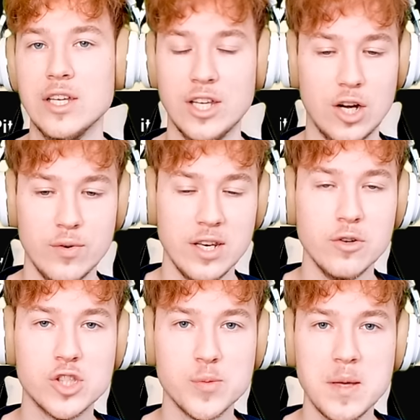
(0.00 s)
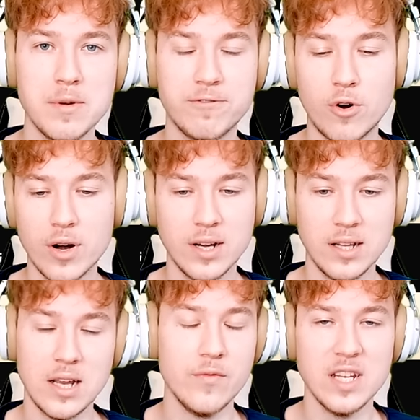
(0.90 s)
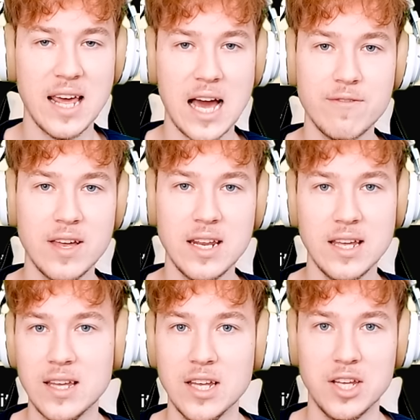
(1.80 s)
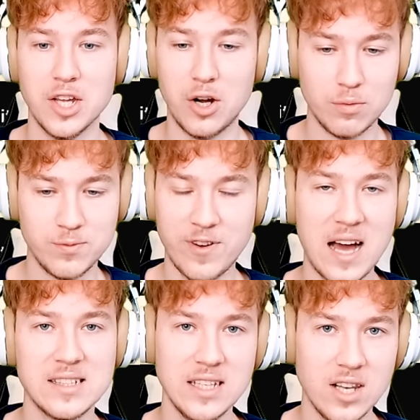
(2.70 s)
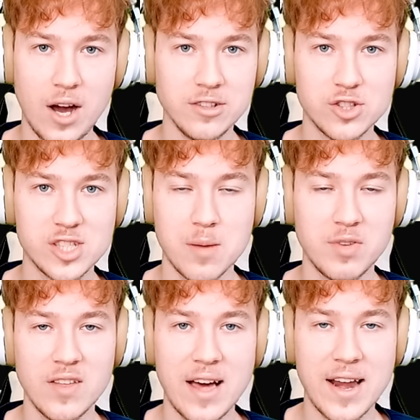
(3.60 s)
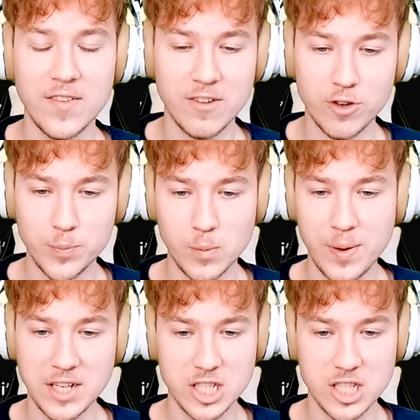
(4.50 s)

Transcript: you know, it used to be before. They didn't really have any, you know, fancy lines or something like that on the football pitch.